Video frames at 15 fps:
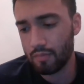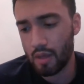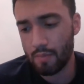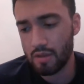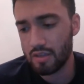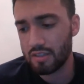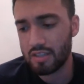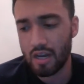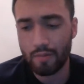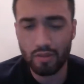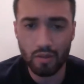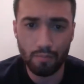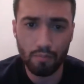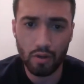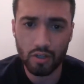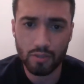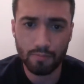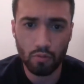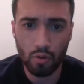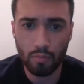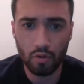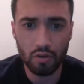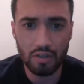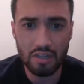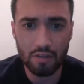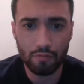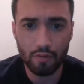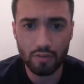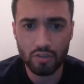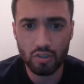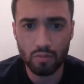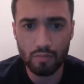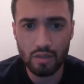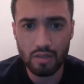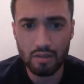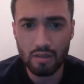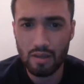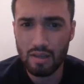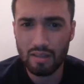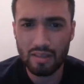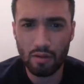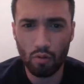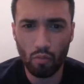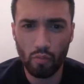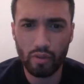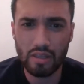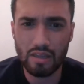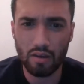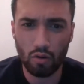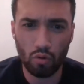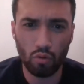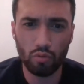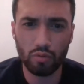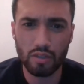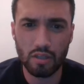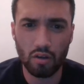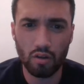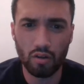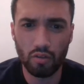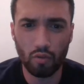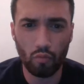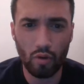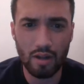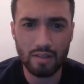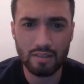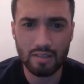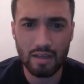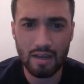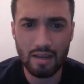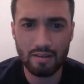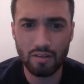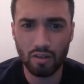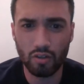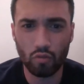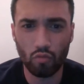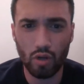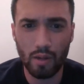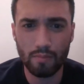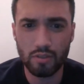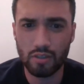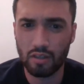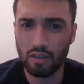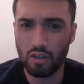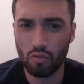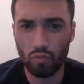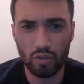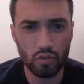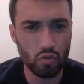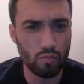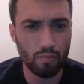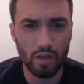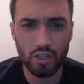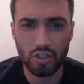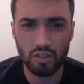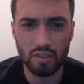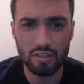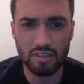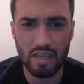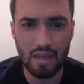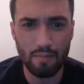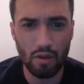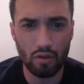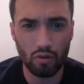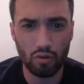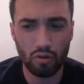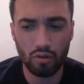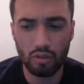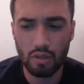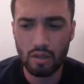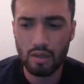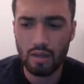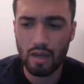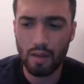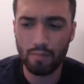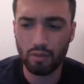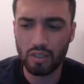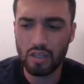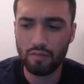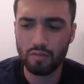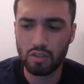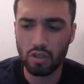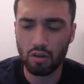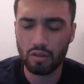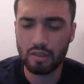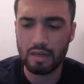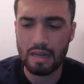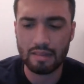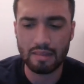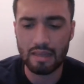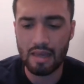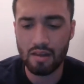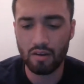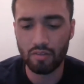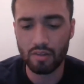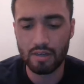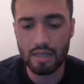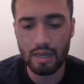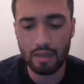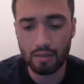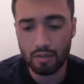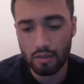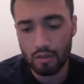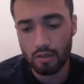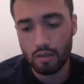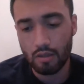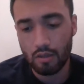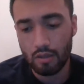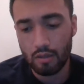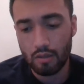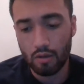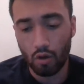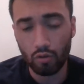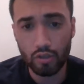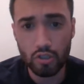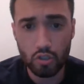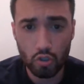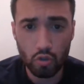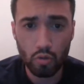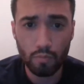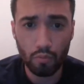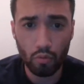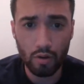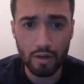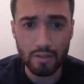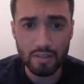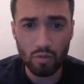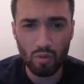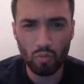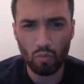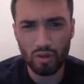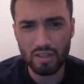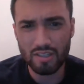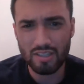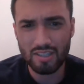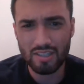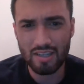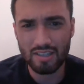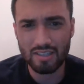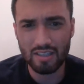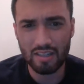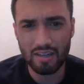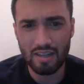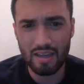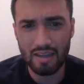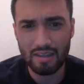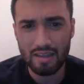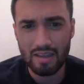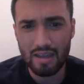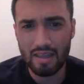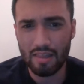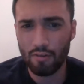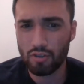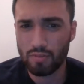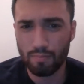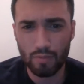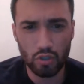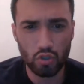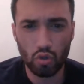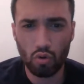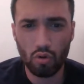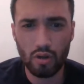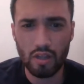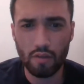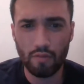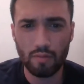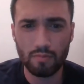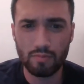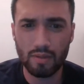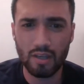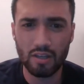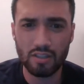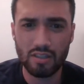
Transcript: I mean, he's got to be the Bucks' perimeter defense. To me, they're really holding on to the right side. Duncan Robinson couldn't really do much this game at all. I believe Duncan, at the end of the day, only two points. He went one and six in the day, and that was majority of it because